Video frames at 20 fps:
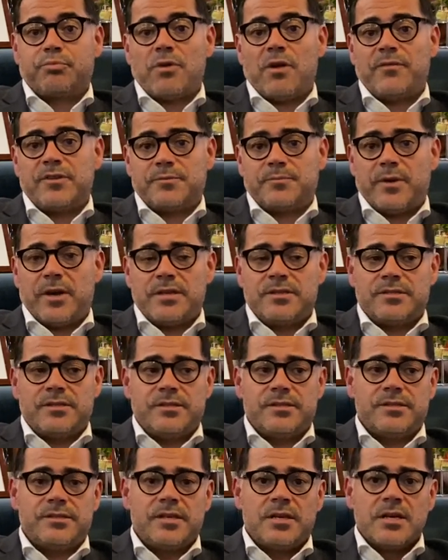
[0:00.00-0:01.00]

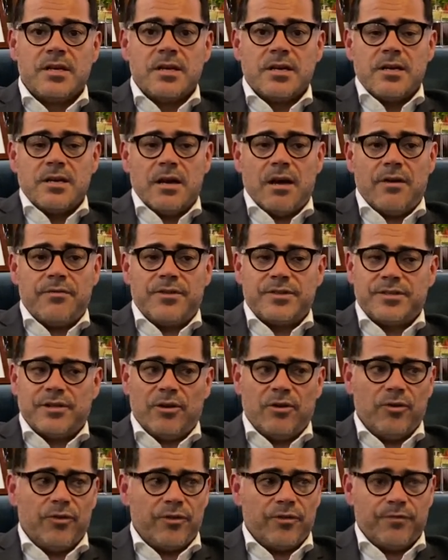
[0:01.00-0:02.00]
There's a
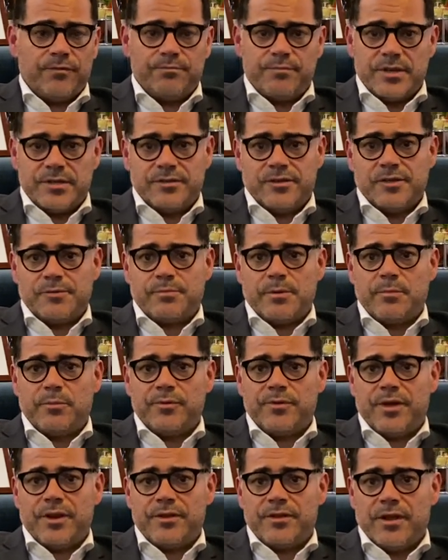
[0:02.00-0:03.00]
lot of business
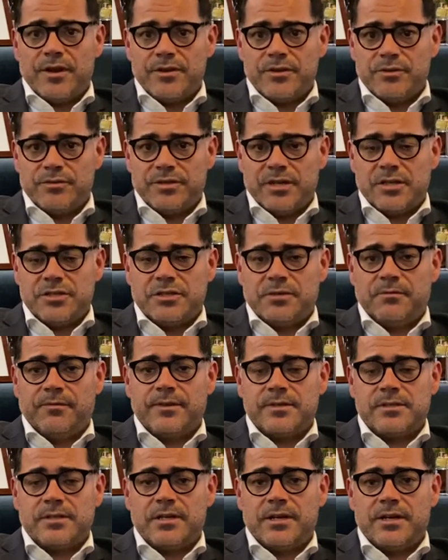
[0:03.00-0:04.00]
people that use our gym
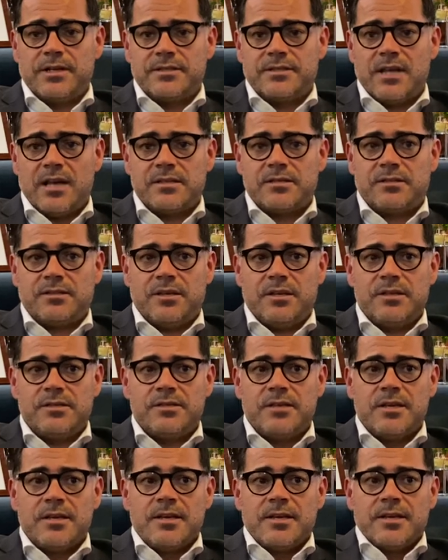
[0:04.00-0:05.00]
facilities
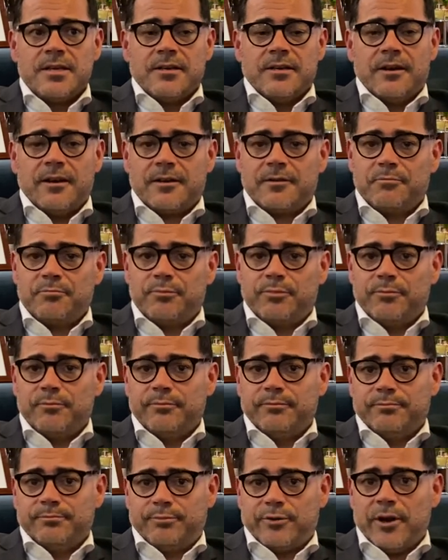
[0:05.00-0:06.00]
downstairs. I can
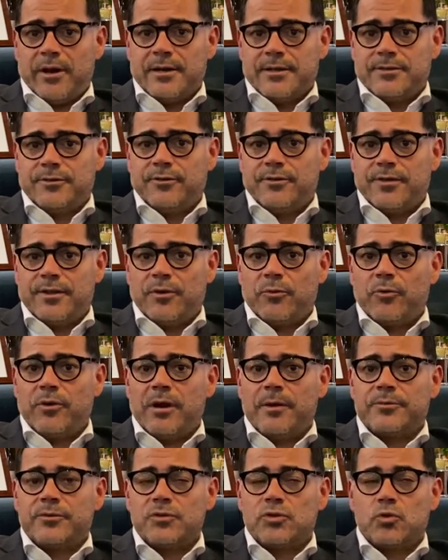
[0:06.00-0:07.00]
proudly tell you that we're
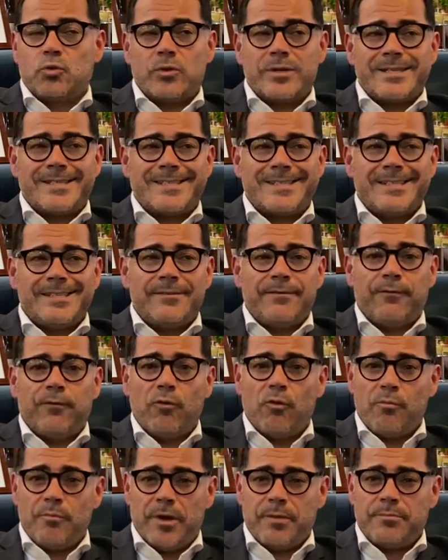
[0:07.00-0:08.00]
up to
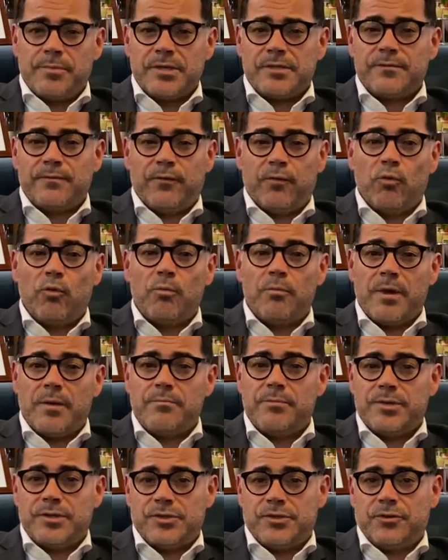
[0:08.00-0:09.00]
24
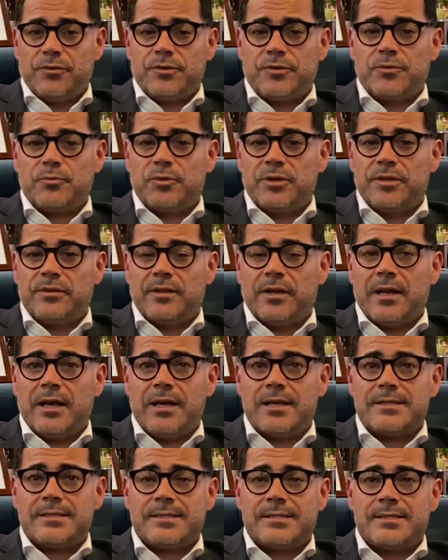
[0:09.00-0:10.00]
members joined within the
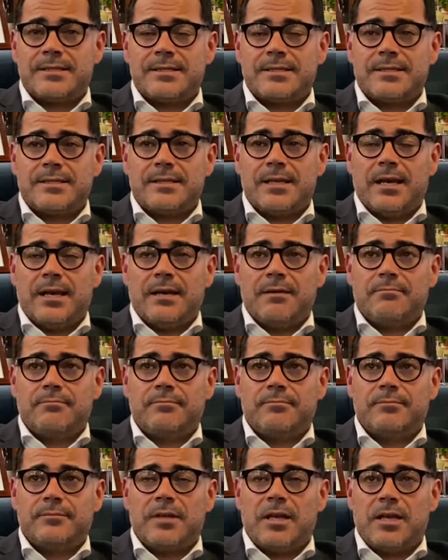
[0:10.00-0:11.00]
last
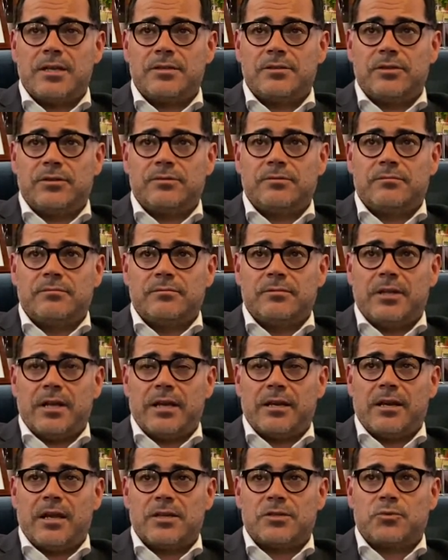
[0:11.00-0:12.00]

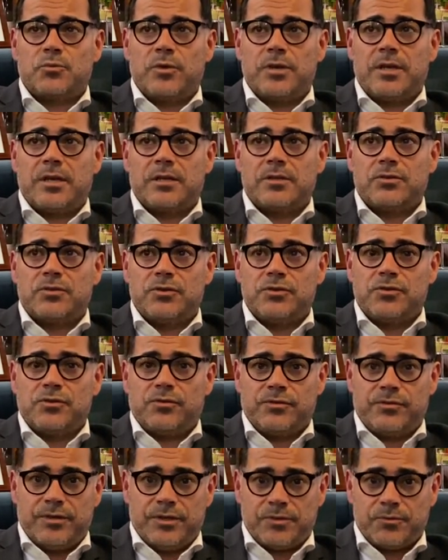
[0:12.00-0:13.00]
late last week and two
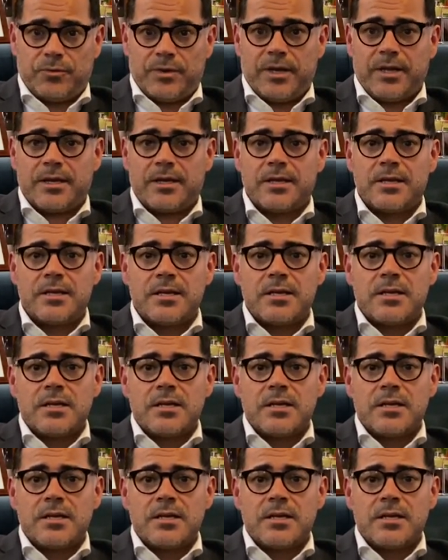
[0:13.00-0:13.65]
joined this week. Mm-hmm.